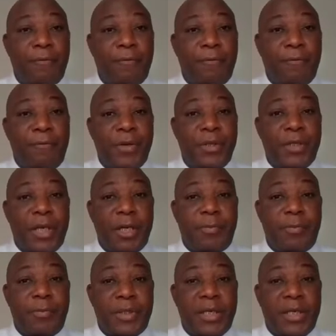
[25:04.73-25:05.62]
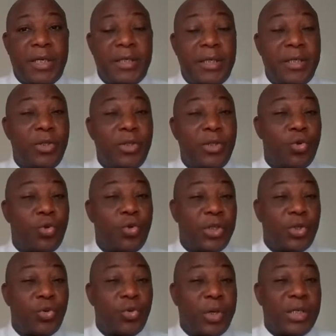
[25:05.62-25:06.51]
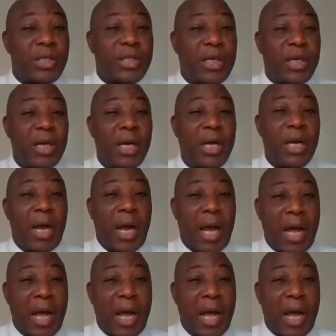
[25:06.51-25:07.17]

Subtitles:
5.8% in 2020,